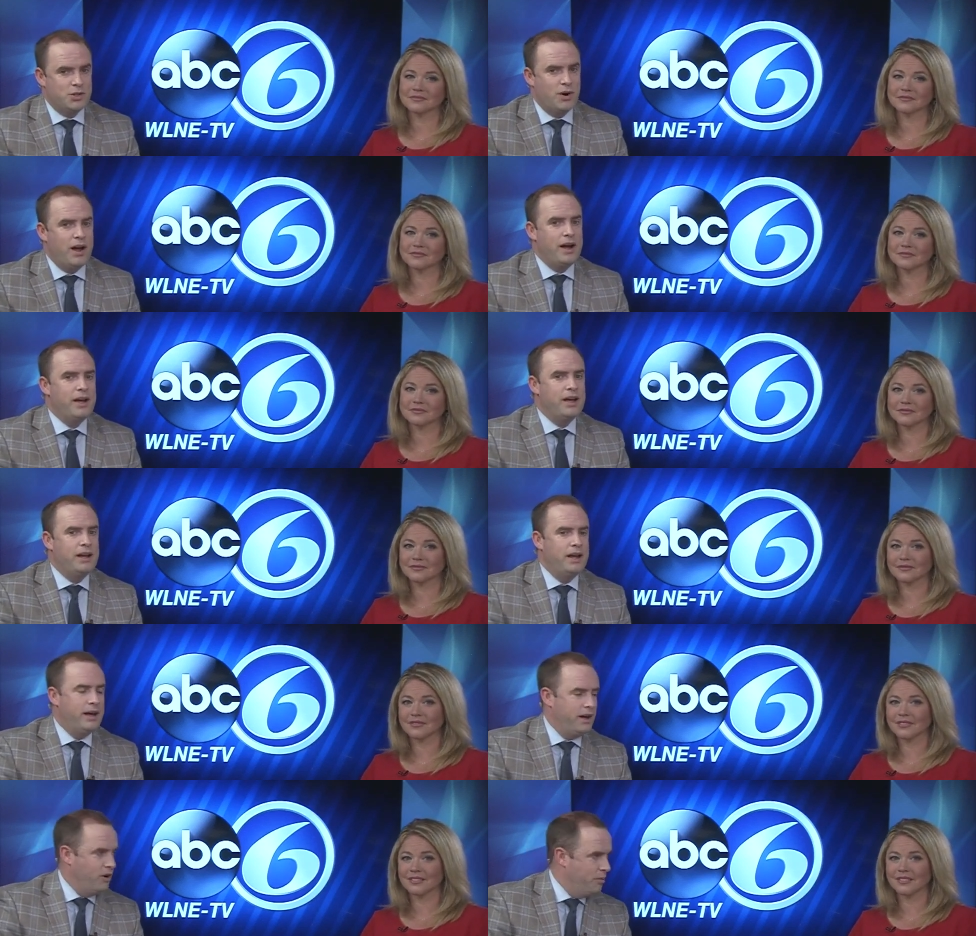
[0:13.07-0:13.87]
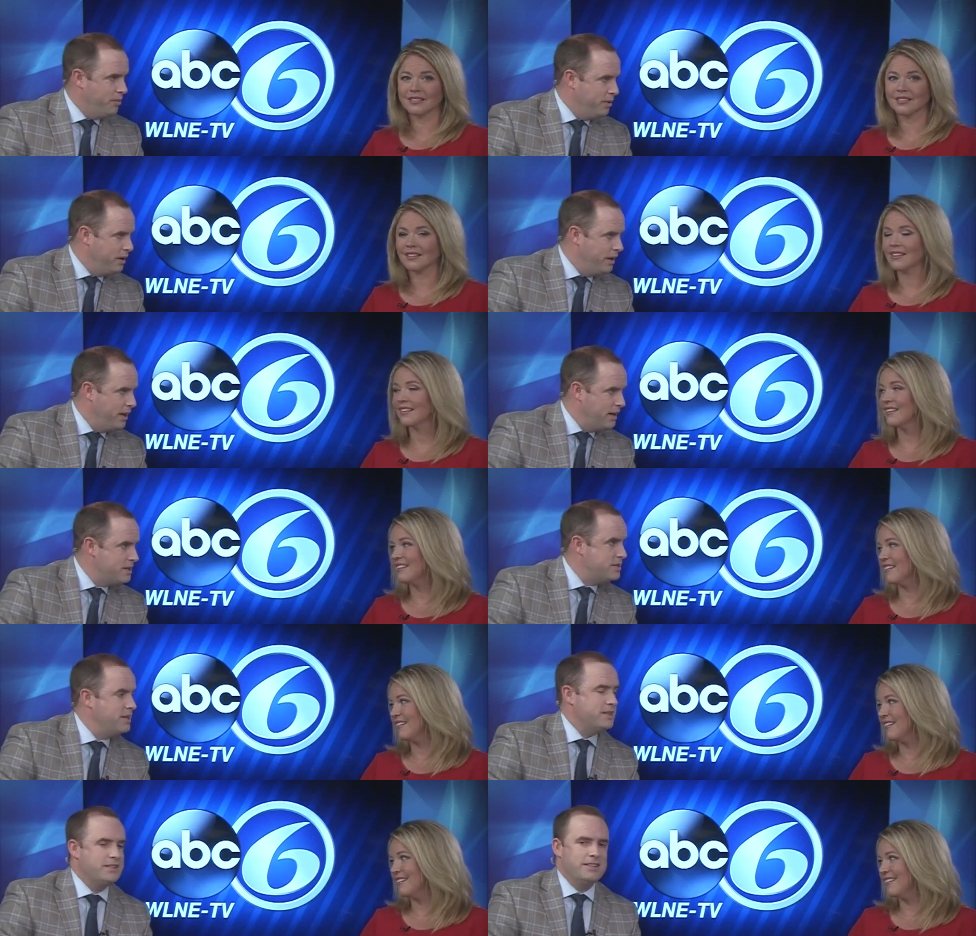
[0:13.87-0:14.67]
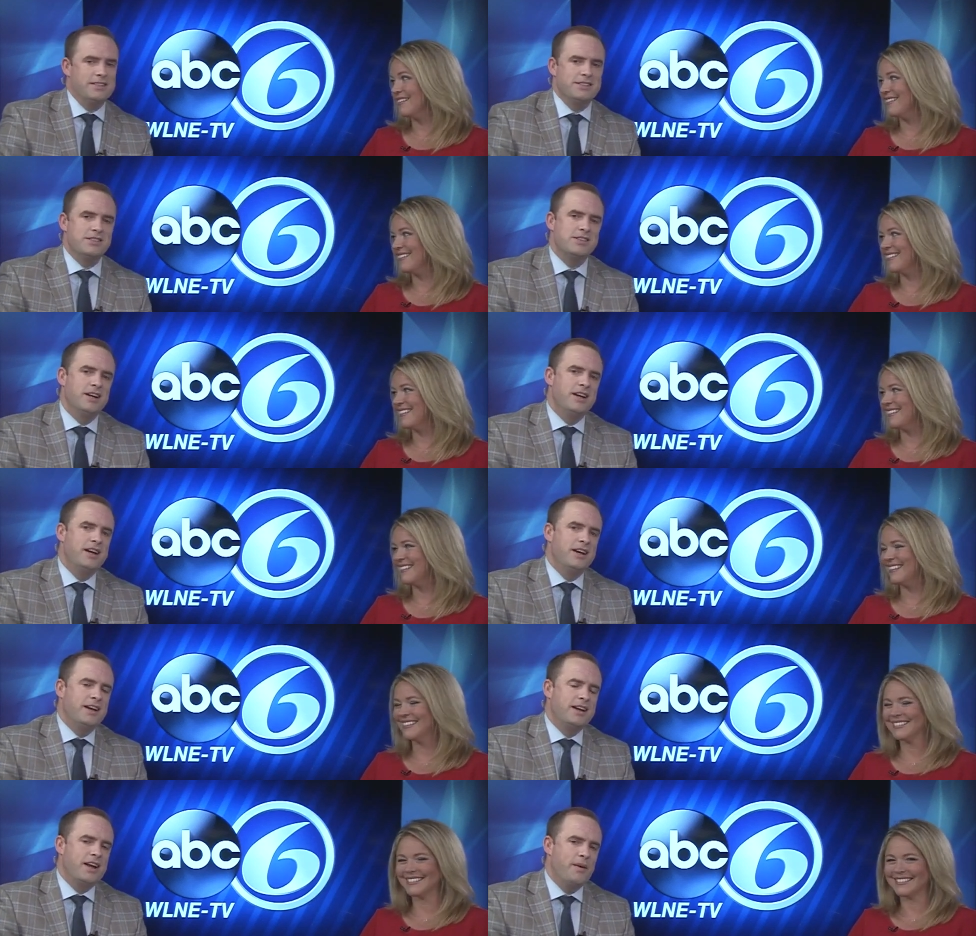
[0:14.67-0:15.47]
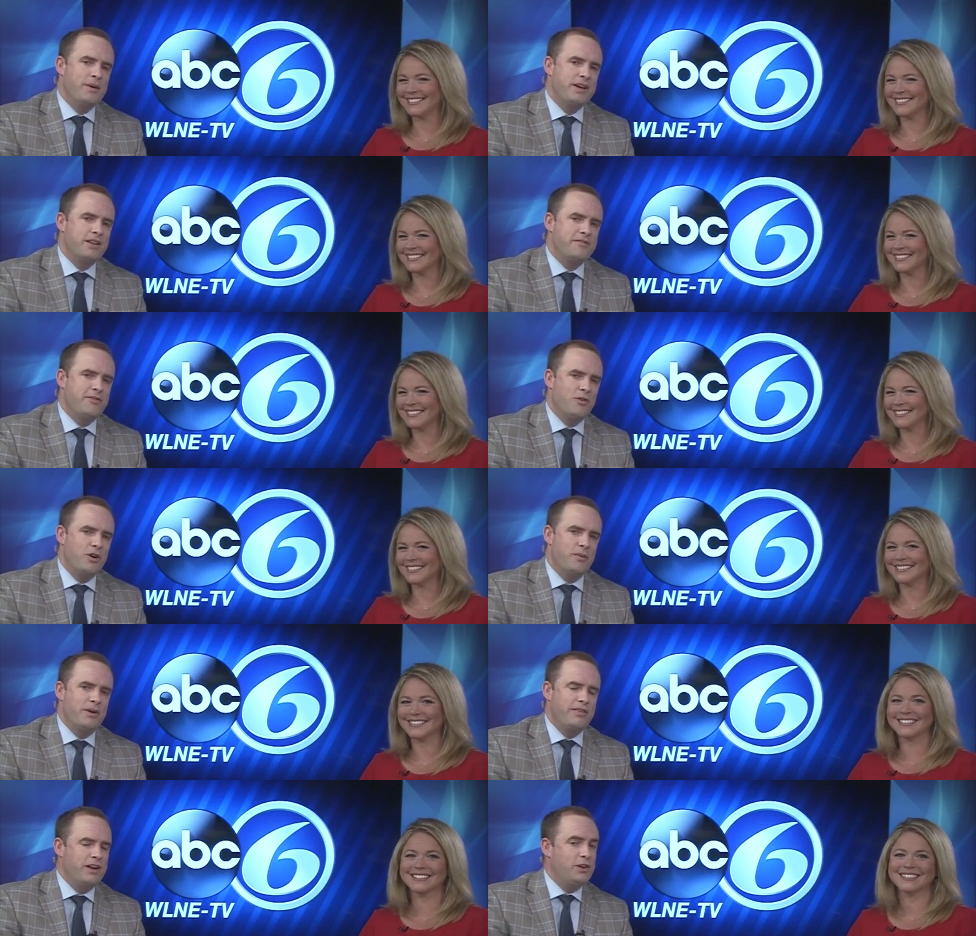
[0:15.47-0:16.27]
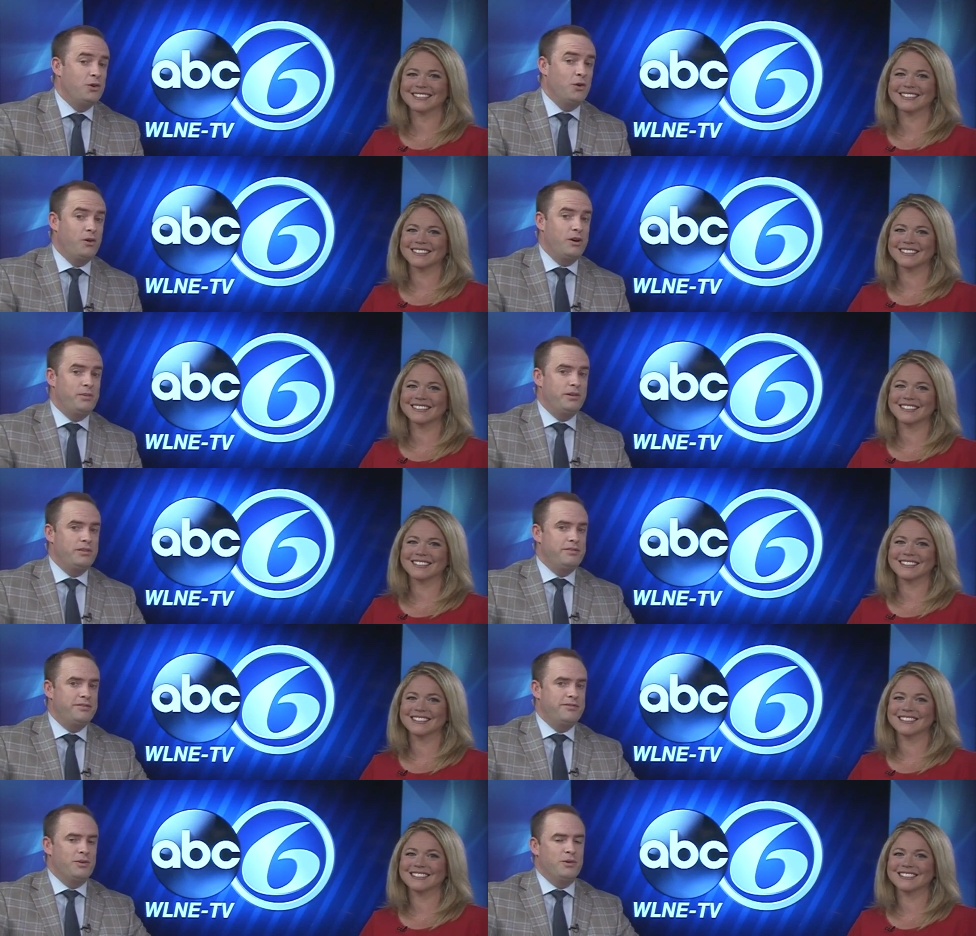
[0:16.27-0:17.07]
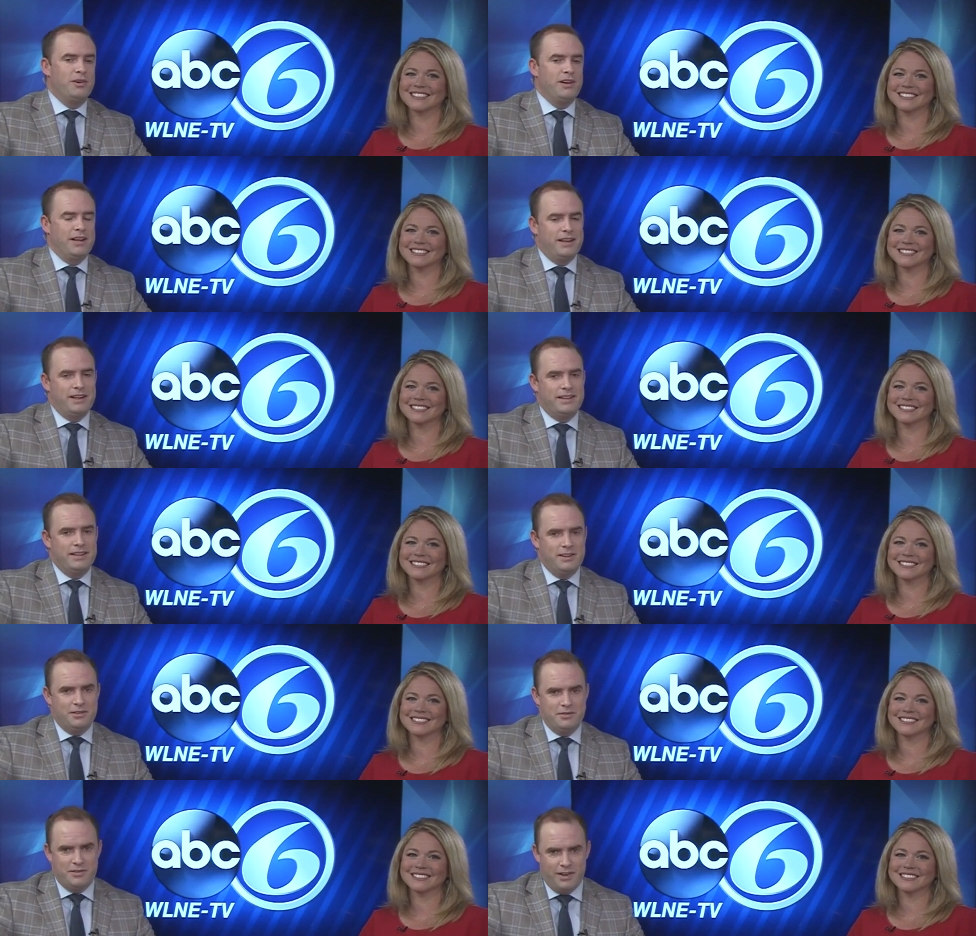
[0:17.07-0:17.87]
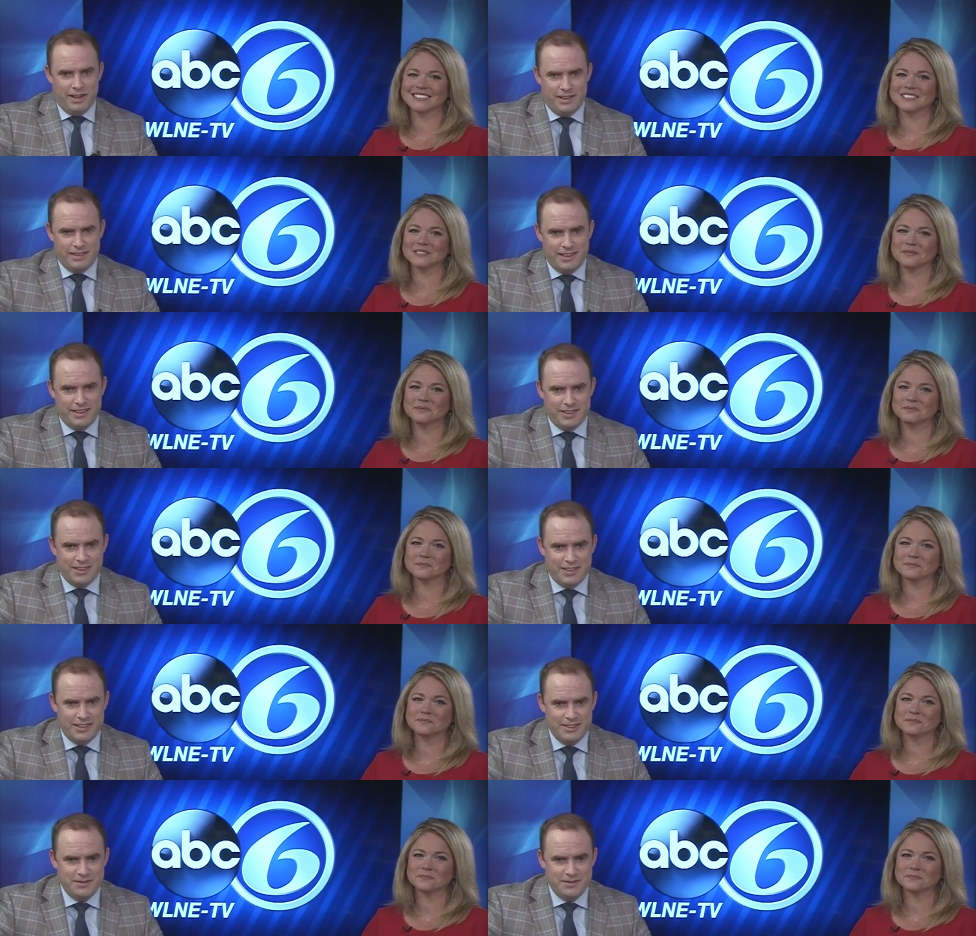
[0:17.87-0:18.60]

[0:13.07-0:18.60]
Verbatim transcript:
Speaker 1: try and help, and that assistance coming in the form of an adorable four legged little friend. Take a look.